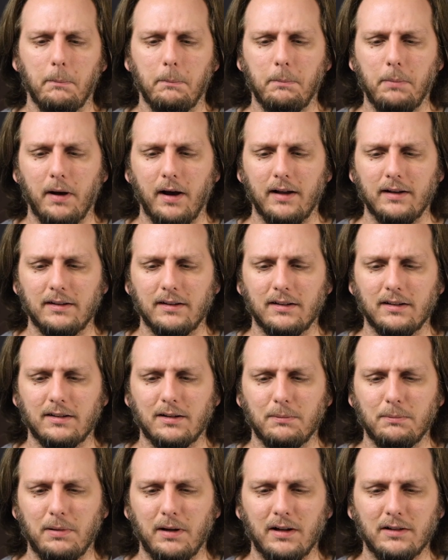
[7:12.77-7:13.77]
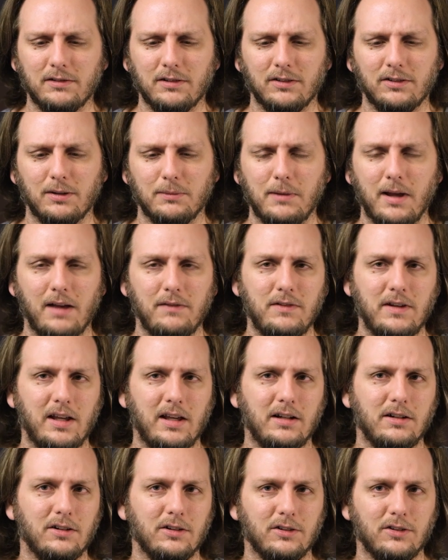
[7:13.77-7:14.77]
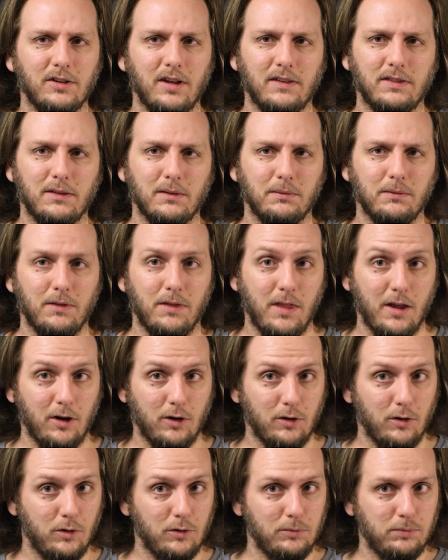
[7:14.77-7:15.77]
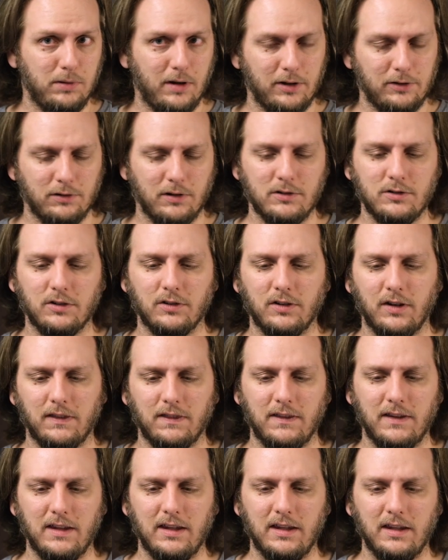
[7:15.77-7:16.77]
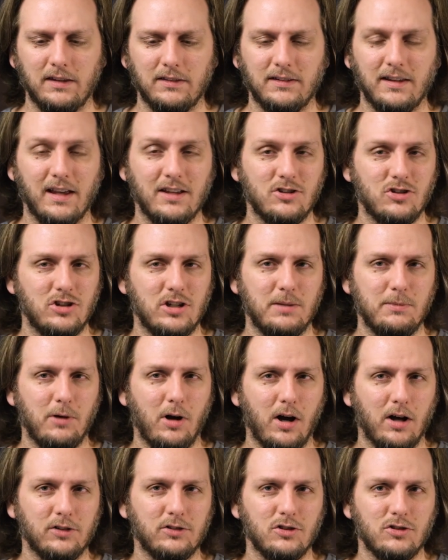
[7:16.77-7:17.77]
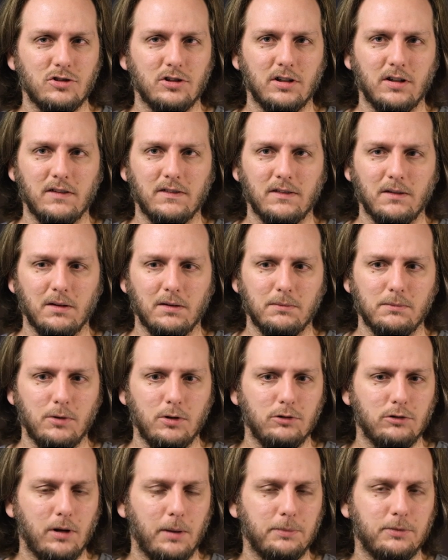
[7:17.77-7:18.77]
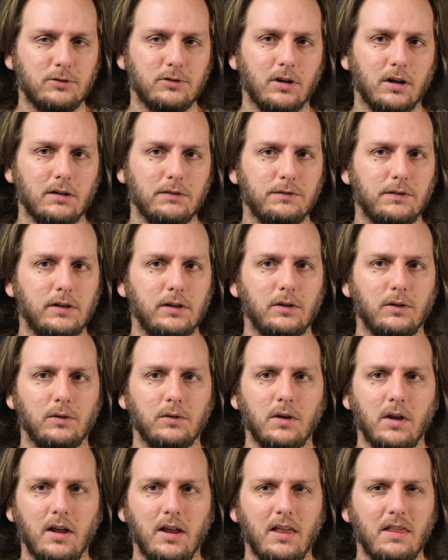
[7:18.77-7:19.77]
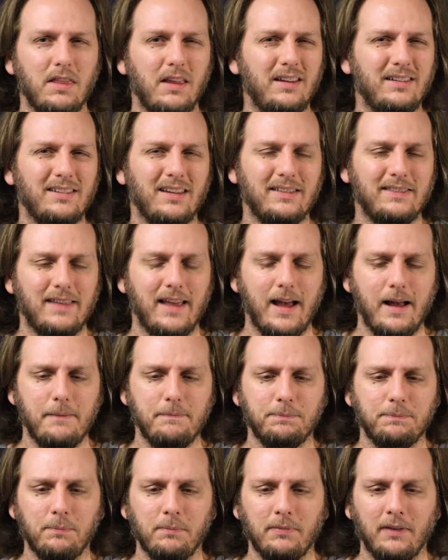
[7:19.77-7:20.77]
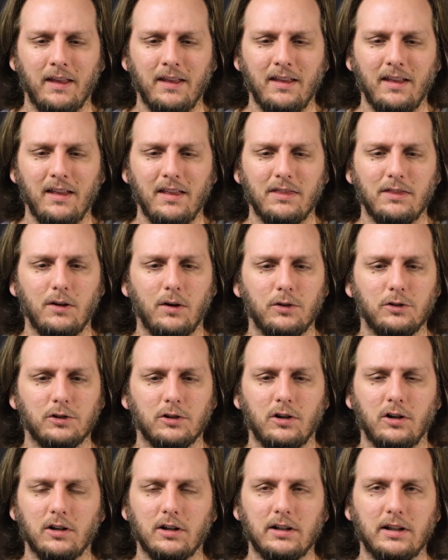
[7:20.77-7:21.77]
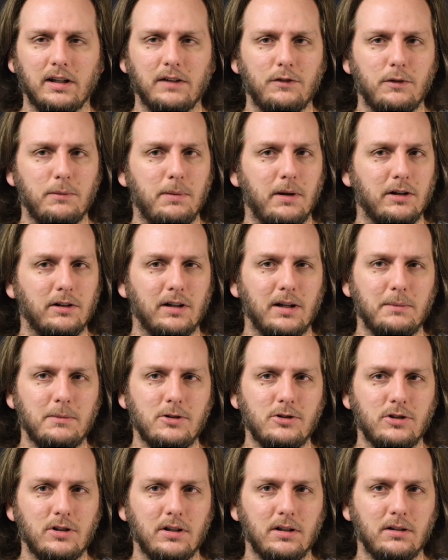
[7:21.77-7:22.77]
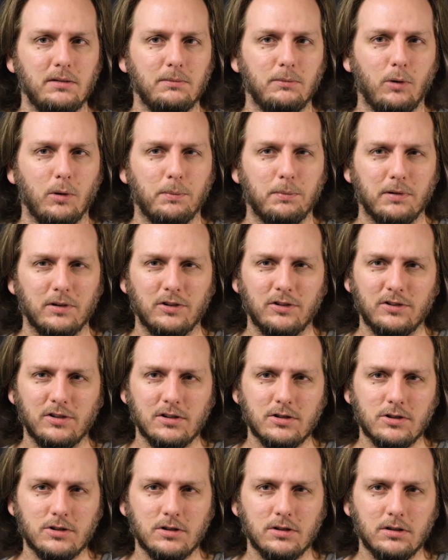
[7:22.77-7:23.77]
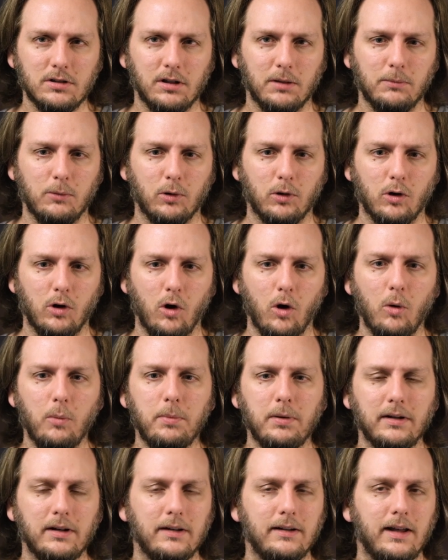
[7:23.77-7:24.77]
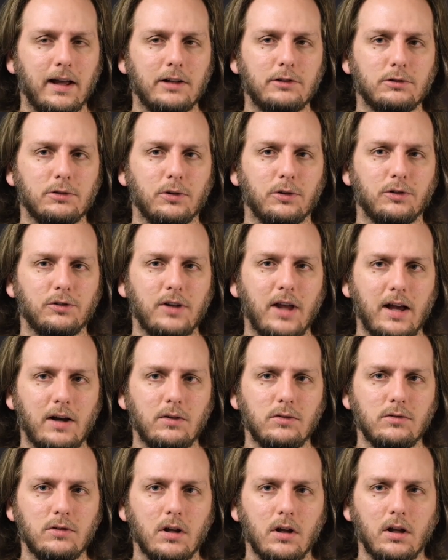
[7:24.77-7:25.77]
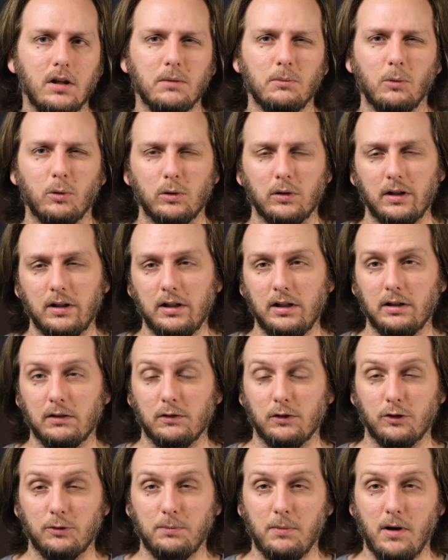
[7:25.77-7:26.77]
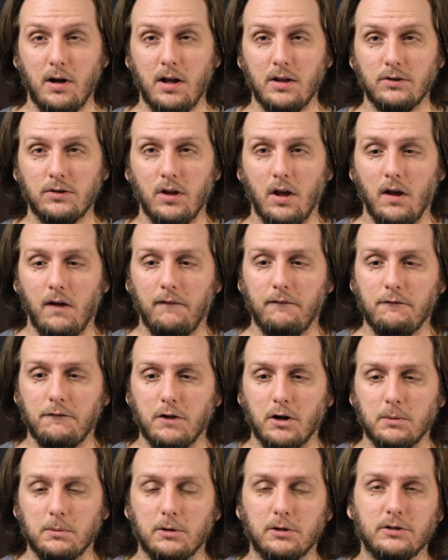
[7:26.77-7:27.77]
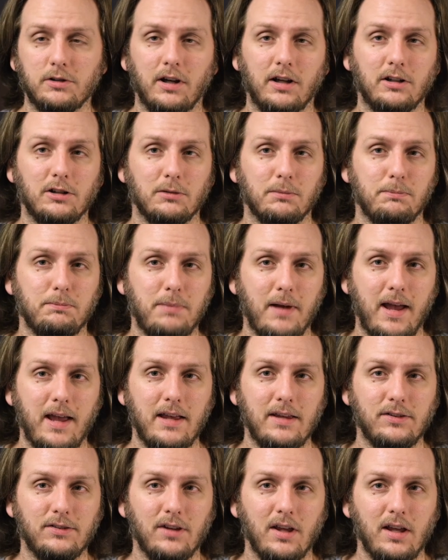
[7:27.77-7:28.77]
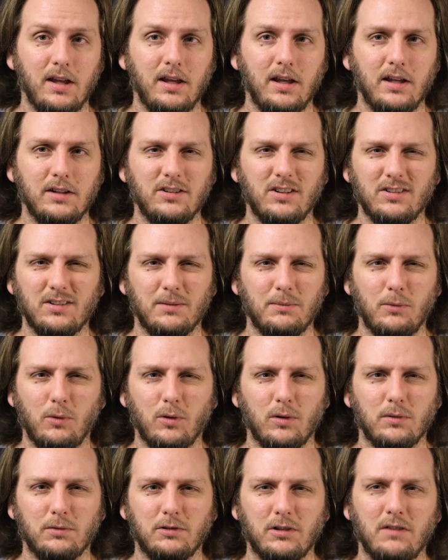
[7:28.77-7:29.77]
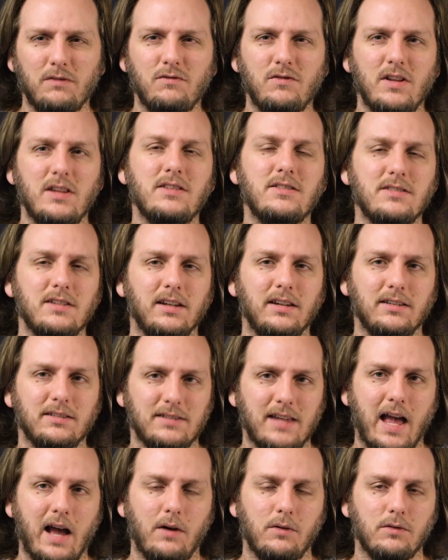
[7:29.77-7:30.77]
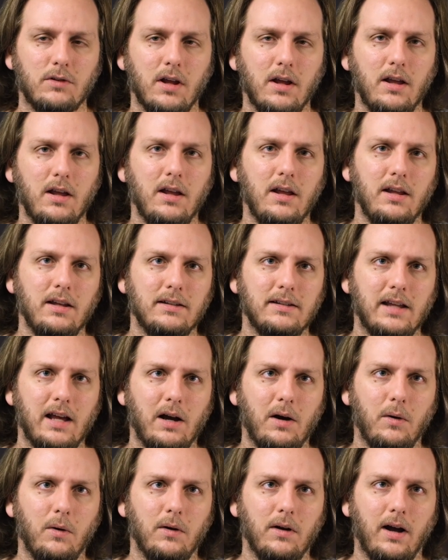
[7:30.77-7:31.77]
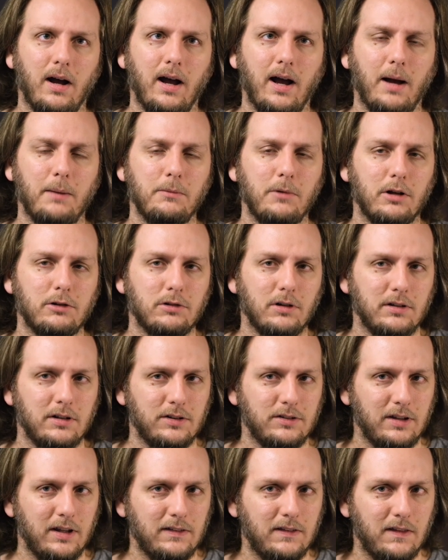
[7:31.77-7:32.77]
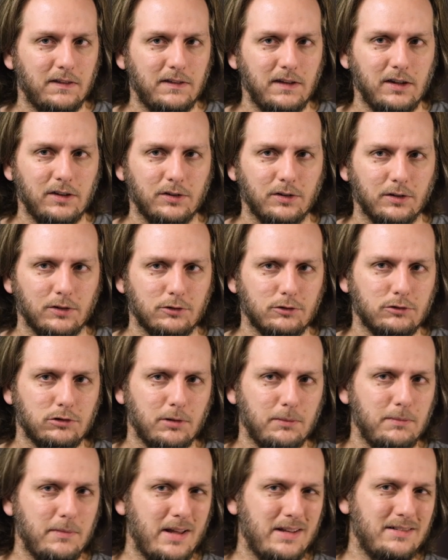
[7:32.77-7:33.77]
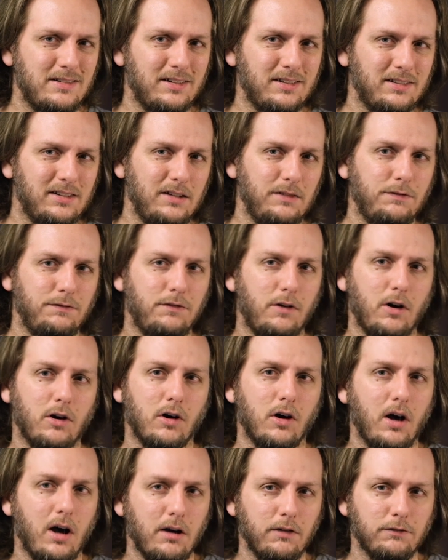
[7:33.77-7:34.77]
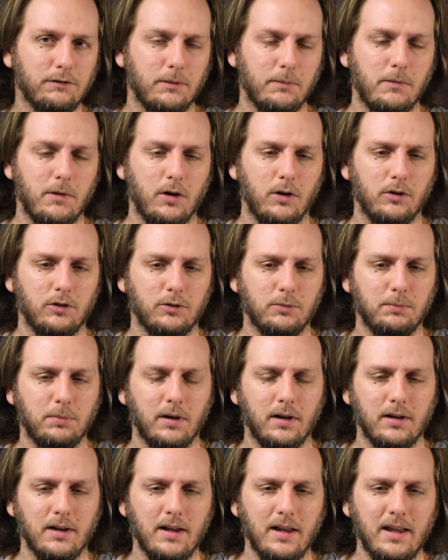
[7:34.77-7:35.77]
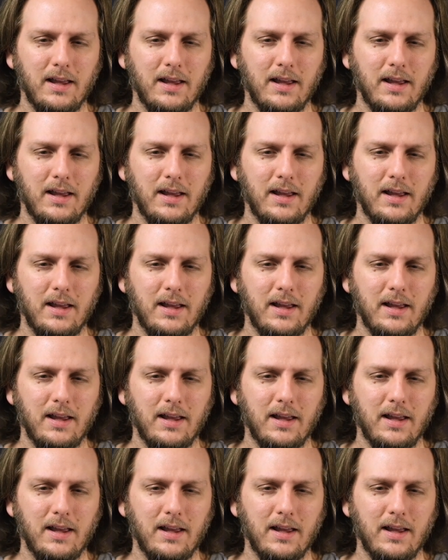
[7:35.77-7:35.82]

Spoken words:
But compared to some heavy hitters at their own price ranges, like the Tangime Oxygen, the Moondrop Starfield, things like that, those are all going to give you better imaging, more precision, a more open and natural sound, more linear response, firmer, tighter bass, just a more convincing sound. Now, I'm not trying to say that these are tremendously far off from those, but